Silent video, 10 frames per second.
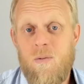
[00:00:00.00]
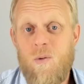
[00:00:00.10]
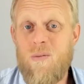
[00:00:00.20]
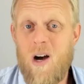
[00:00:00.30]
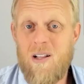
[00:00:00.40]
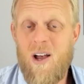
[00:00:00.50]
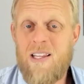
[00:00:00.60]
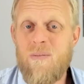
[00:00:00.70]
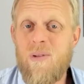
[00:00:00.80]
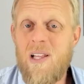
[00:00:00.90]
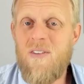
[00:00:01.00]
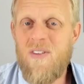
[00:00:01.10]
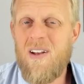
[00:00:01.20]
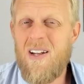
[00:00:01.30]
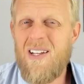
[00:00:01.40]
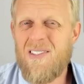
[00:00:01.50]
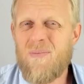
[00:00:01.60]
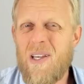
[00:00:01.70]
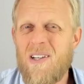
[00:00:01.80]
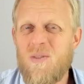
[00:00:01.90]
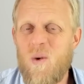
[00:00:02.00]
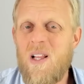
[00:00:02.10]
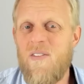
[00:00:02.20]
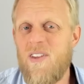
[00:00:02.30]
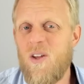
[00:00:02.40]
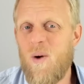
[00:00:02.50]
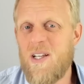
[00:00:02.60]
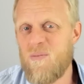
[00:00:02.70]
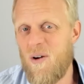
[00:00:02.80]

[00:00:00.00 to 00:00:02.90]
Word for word: We might like to believe that it is because we live in the West,